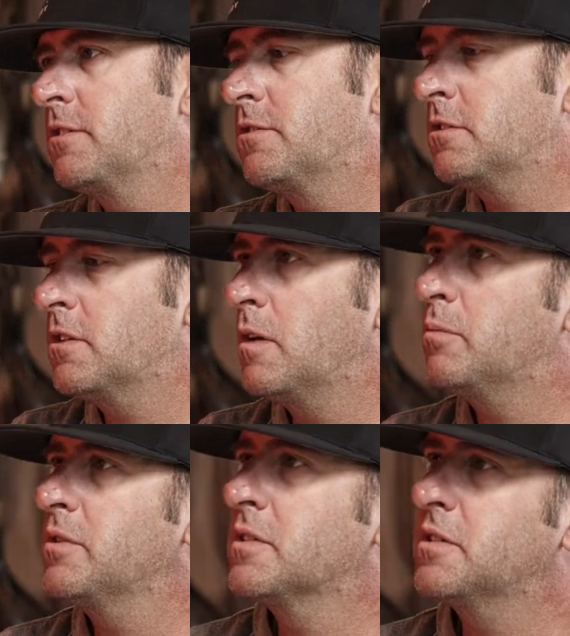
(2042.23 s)
There's just
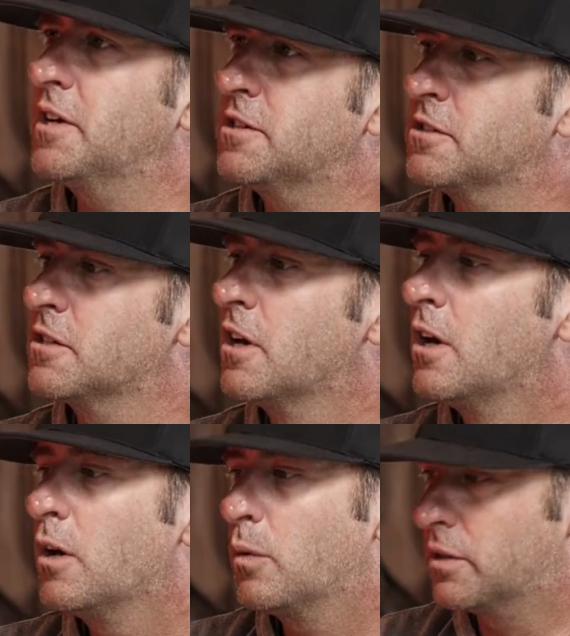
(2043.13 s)
some presentations
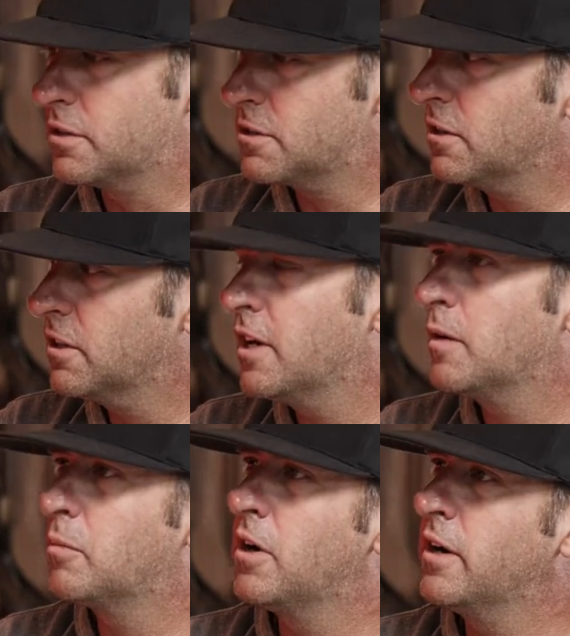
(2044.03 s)
with a certain
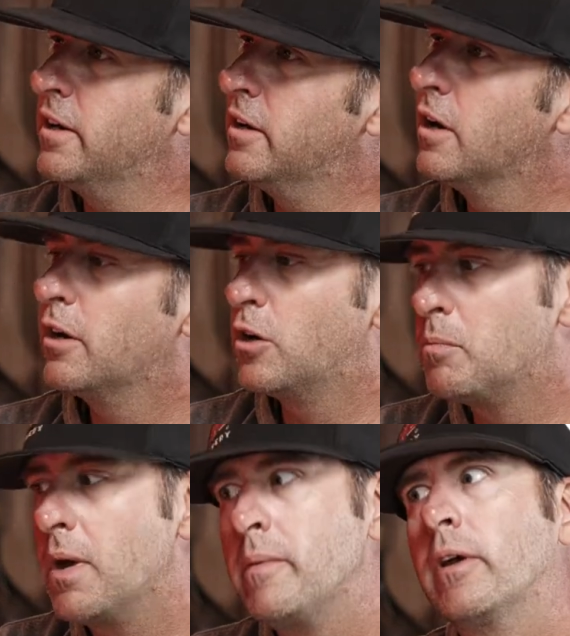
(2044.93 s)
kind of broadhead,
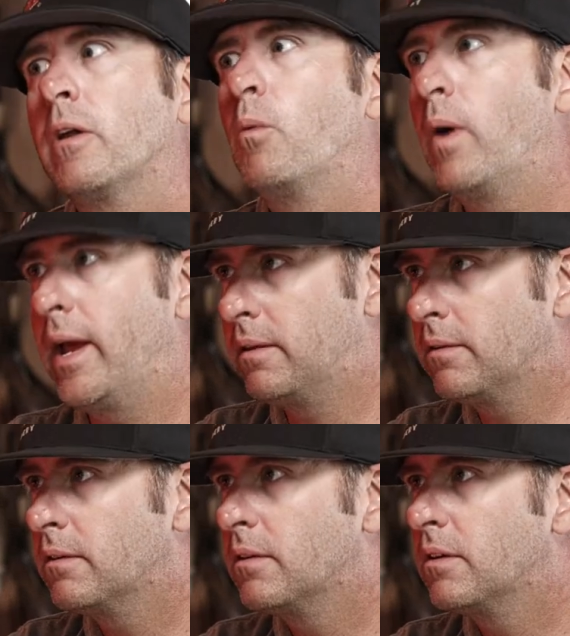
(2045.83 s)
you're maybe going to
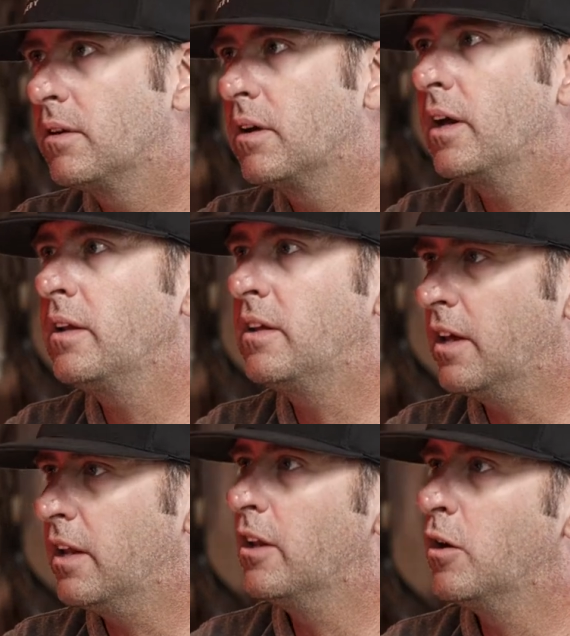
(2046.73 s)
wait and
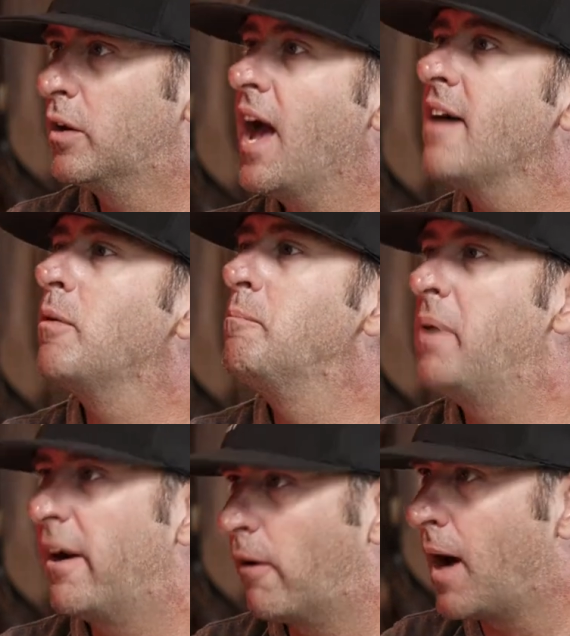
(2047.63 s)
get, you know, have a
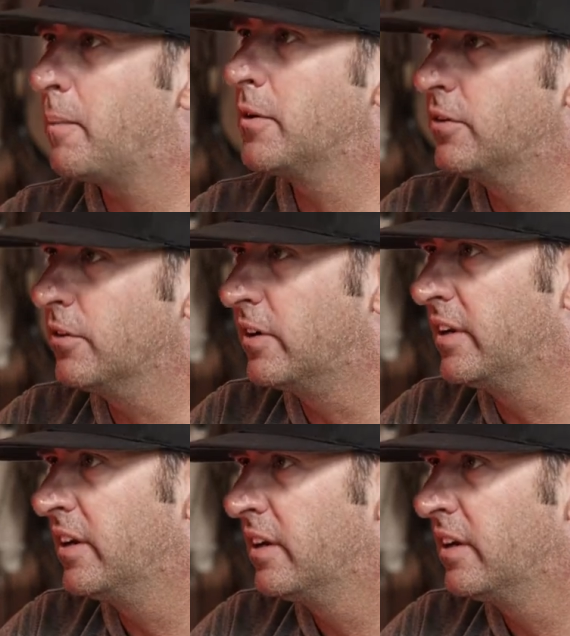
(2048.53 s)
better opportunity.